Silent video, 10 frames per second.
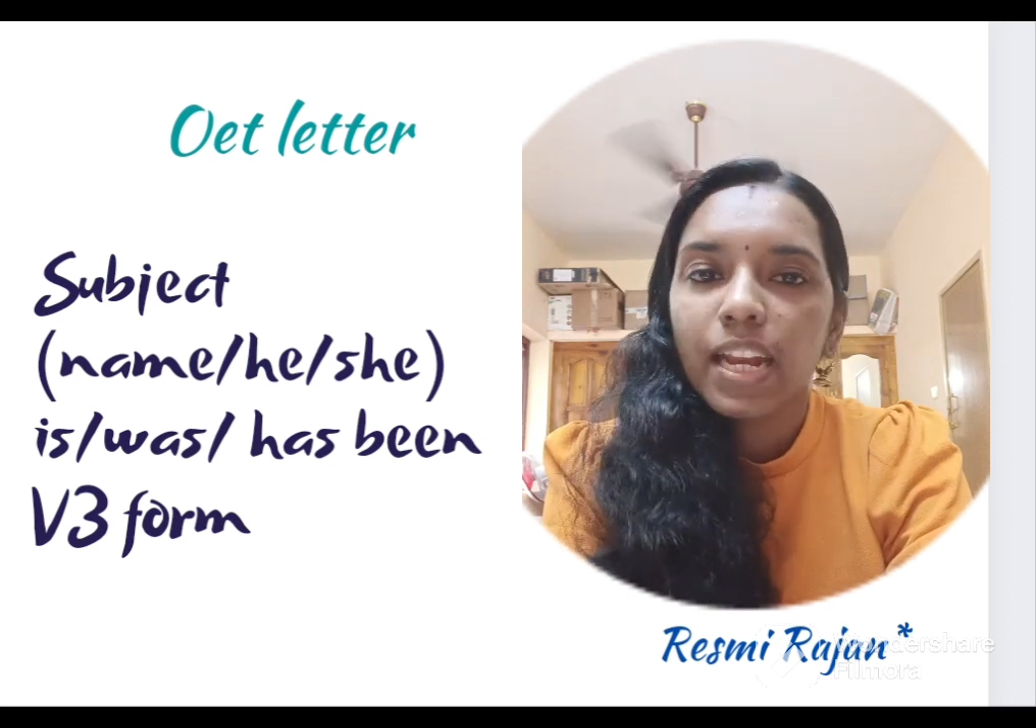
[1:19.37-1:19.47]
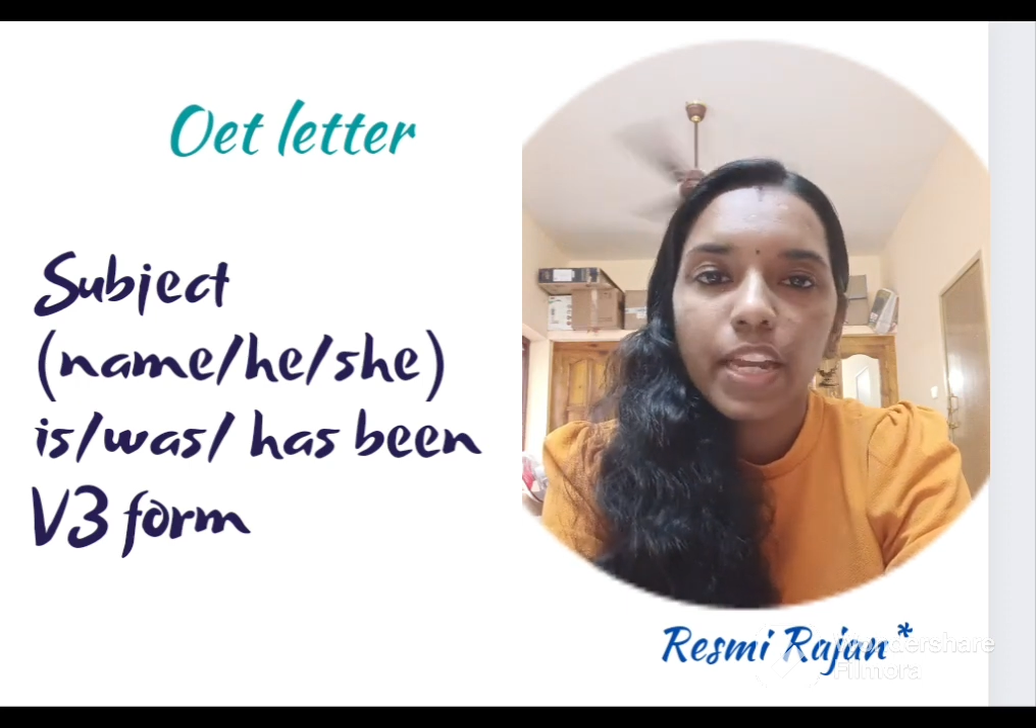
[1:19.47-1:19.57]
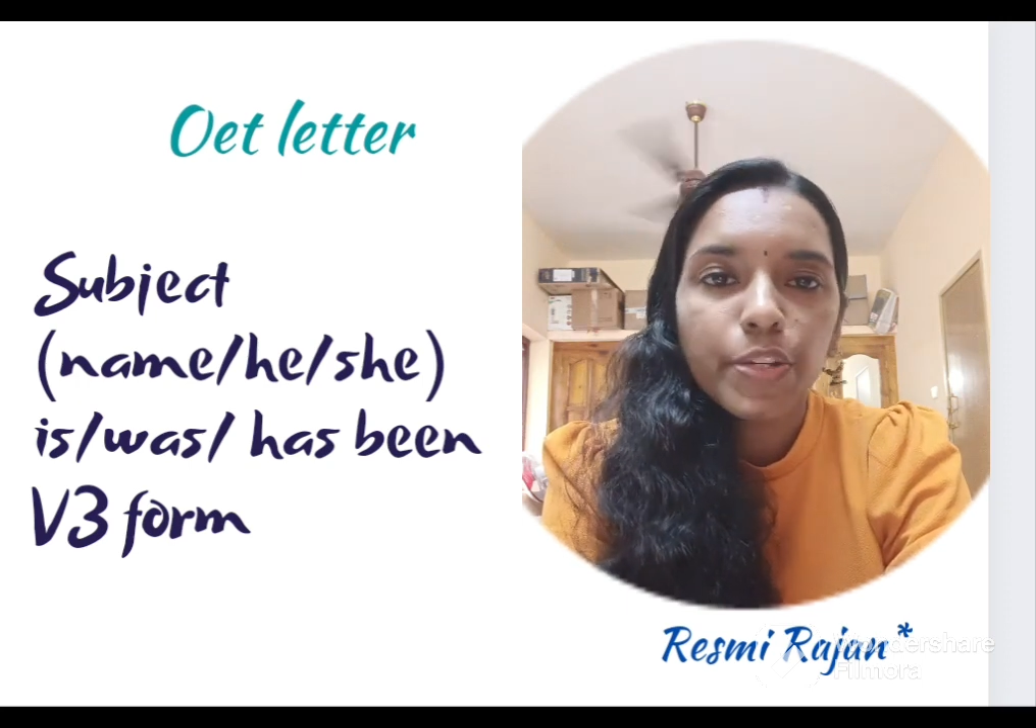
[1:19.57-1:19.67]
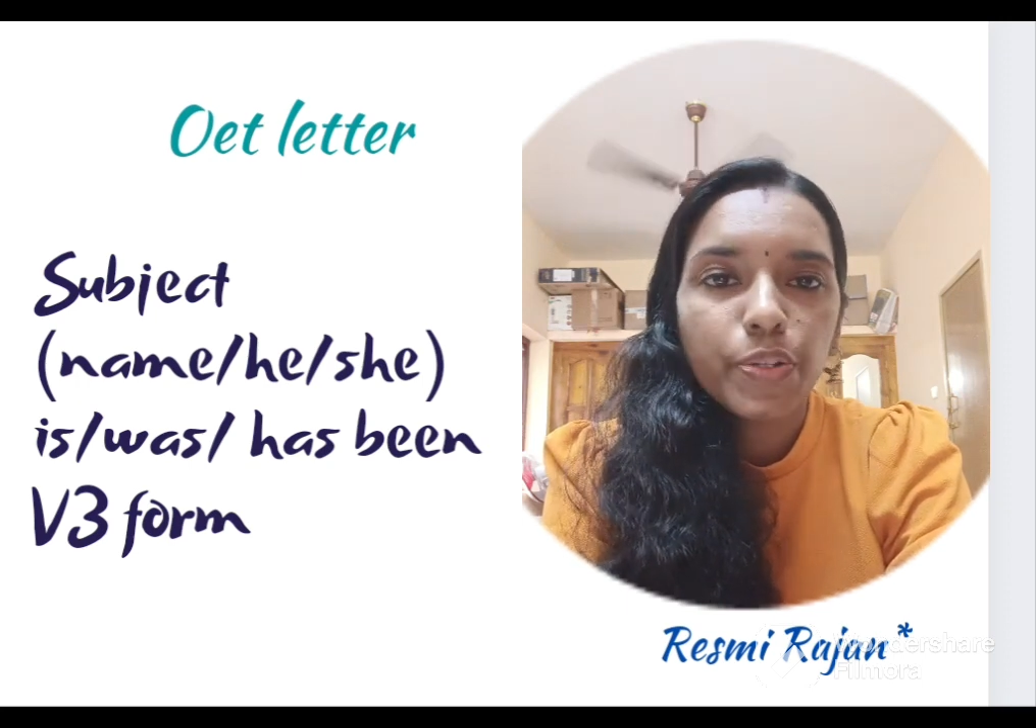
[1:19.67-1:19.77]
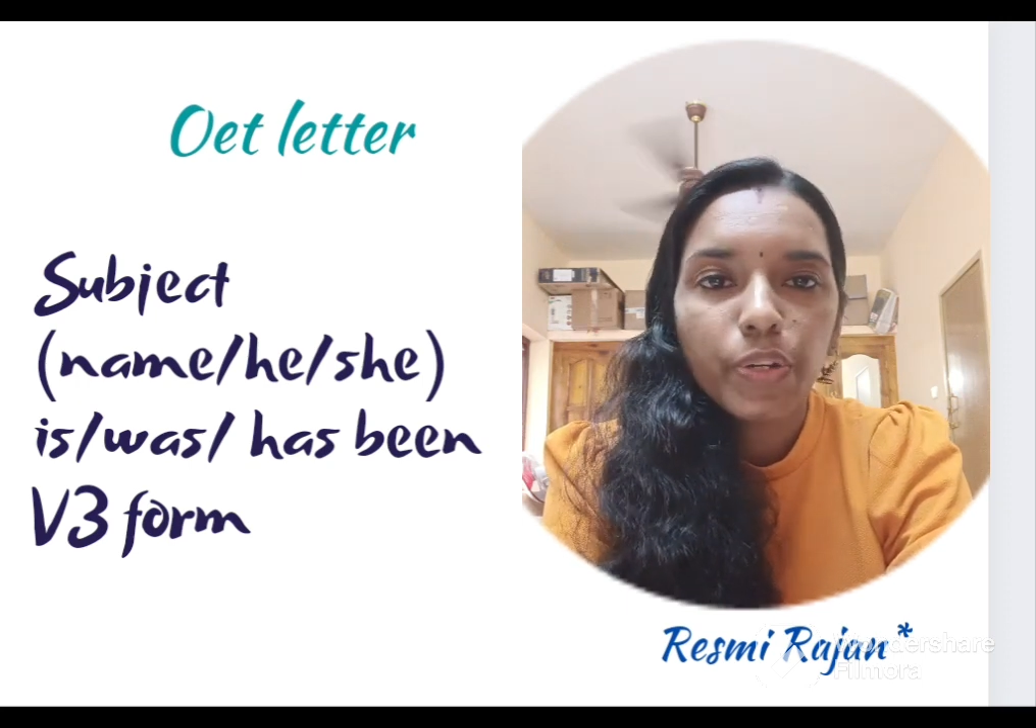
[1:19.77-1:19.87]

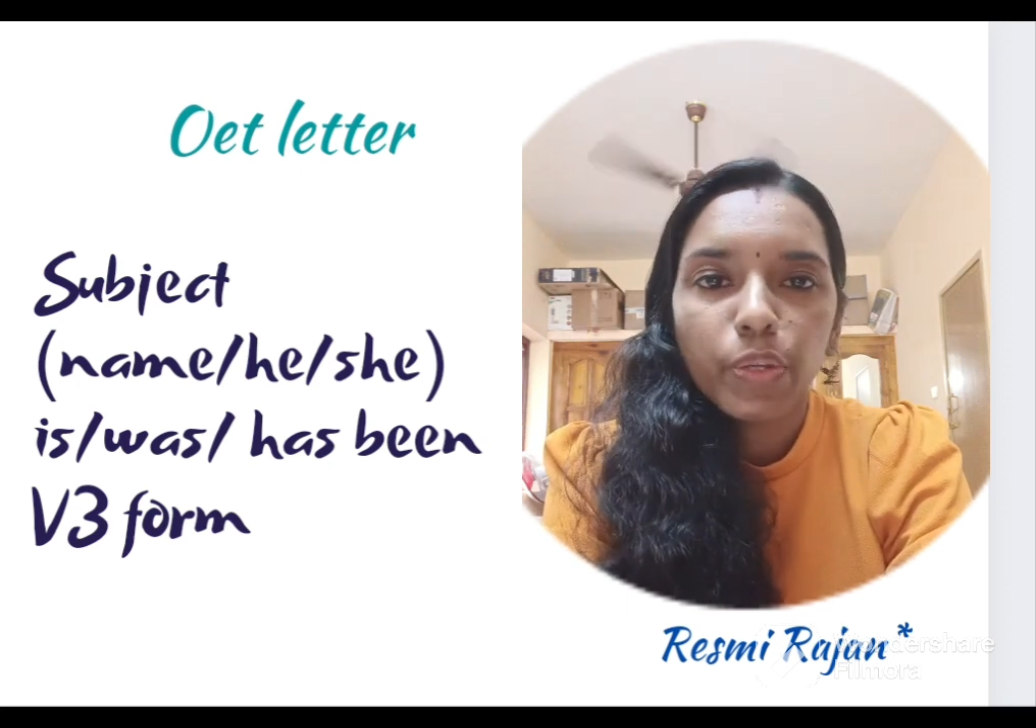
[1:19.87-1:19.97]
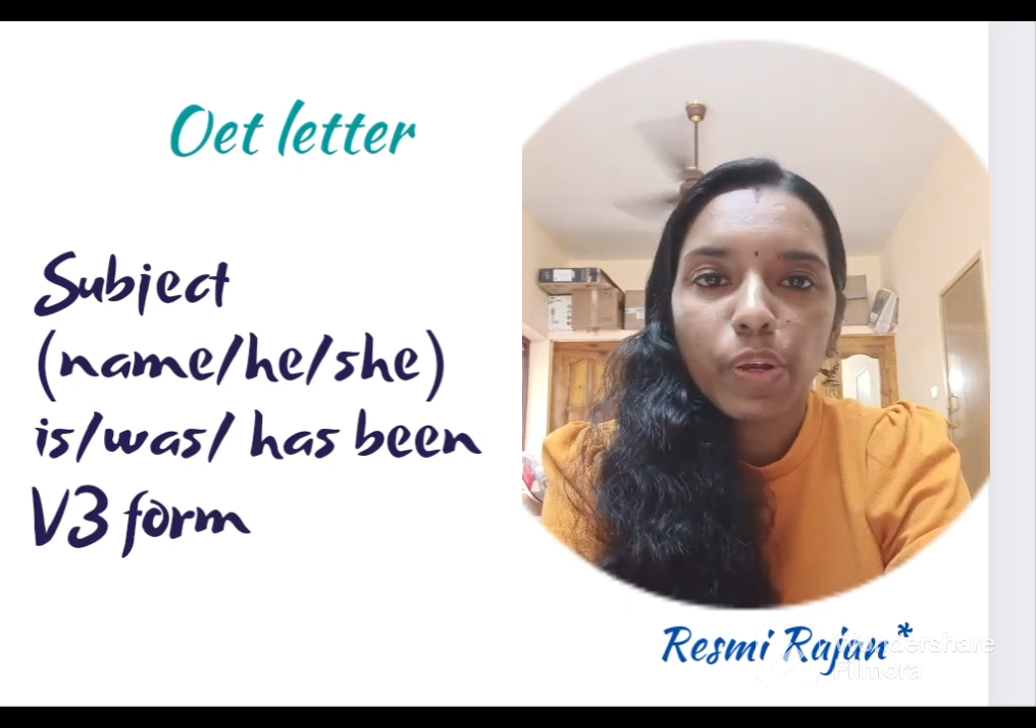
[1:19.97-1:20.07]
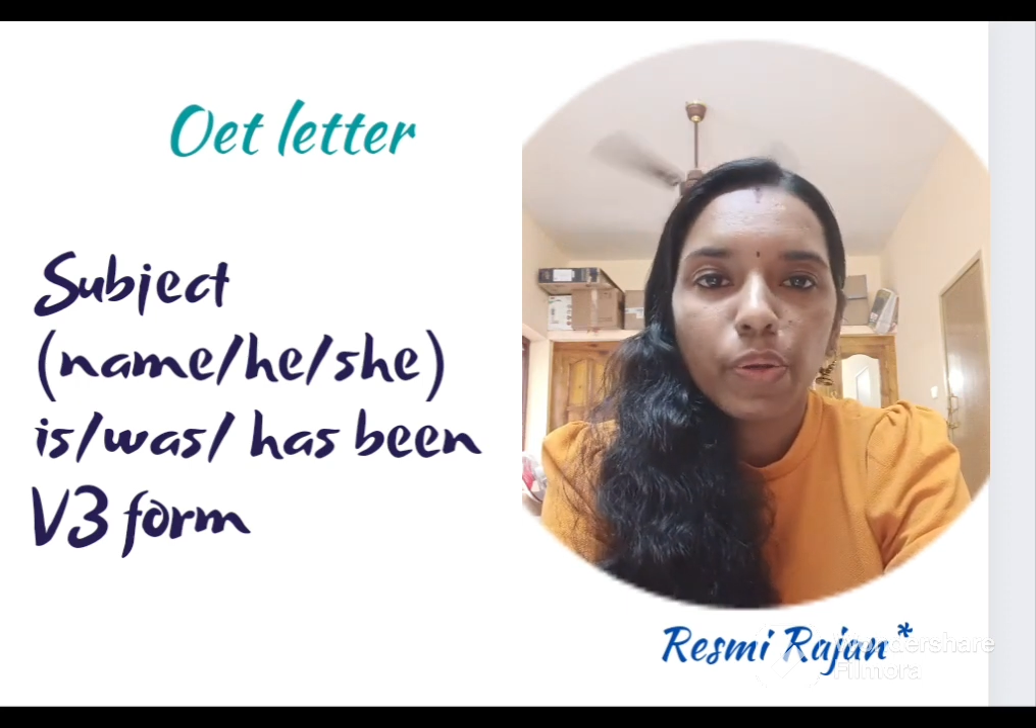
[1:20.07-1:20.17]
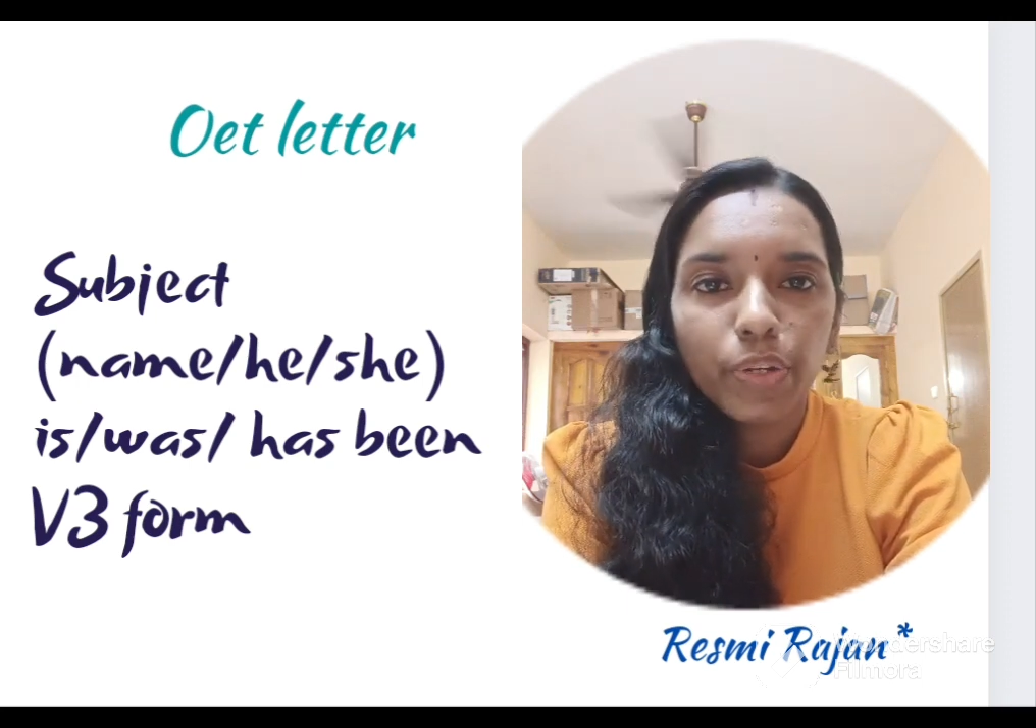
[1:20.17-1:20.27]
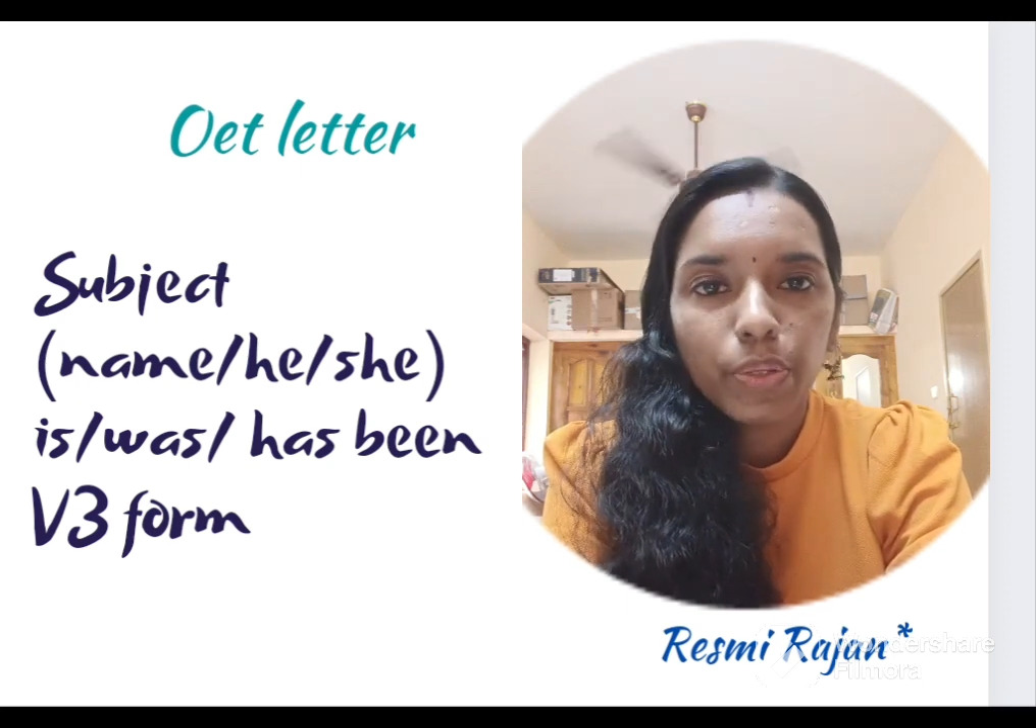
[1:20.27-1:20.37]
Later on, you will not